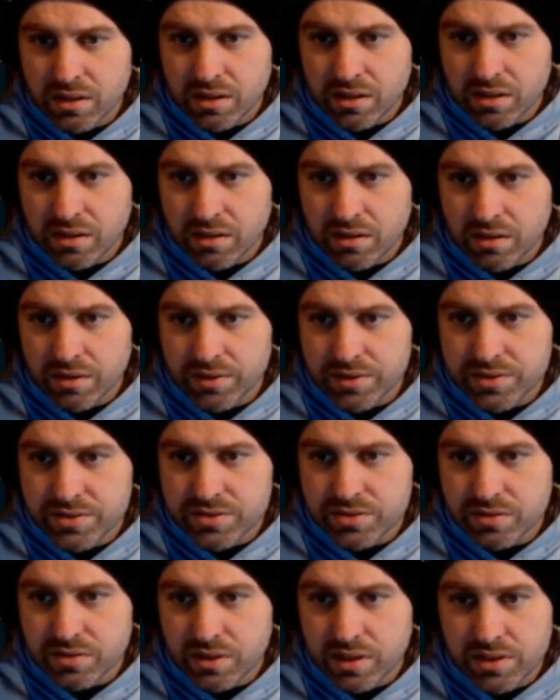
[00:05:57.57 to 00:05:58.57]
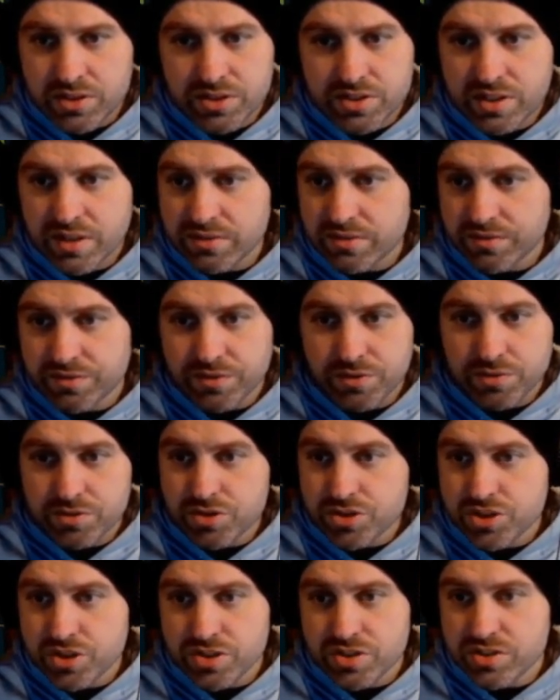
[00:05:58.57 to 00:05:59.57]
all this done. I just have to fuse
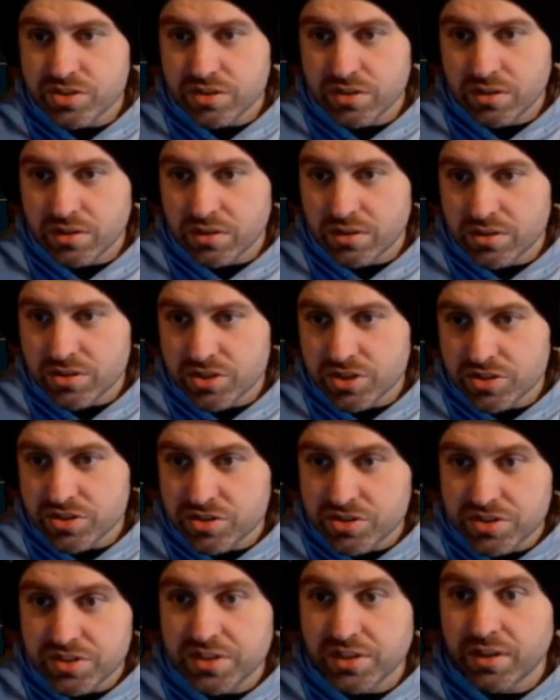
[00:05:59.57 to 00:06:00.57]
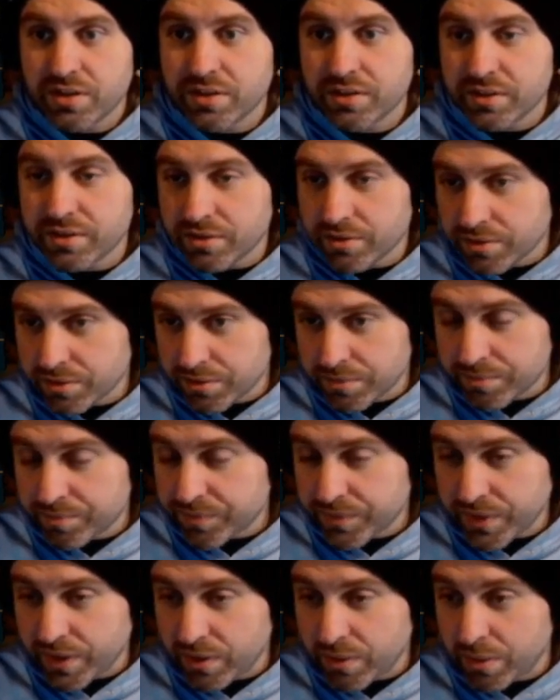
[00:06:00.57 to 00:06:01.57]
just a CR, or
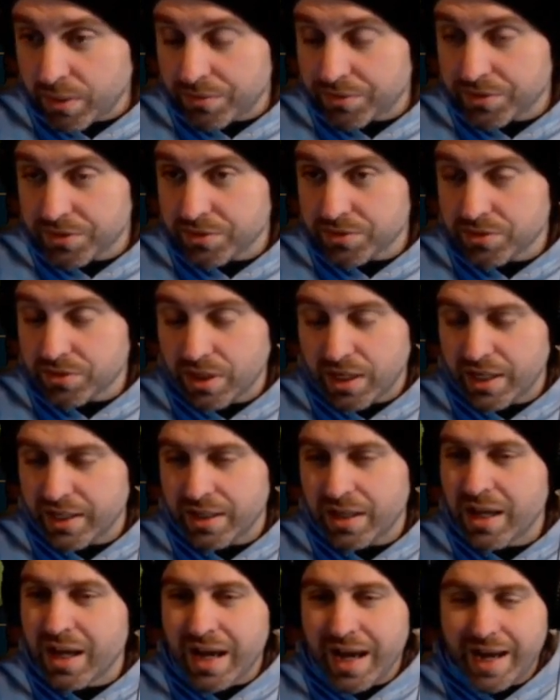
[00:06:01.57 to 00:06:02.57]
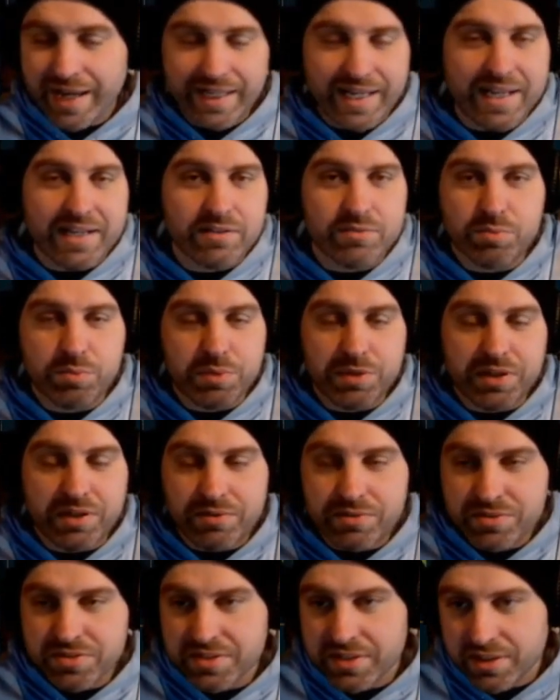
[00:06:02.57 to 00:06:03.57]
however you... I can't
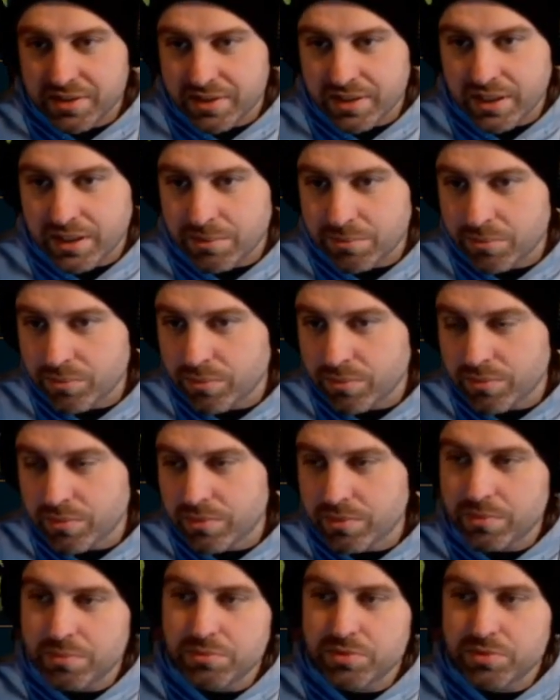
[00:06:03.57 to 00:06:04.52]
pronounce that name. I'm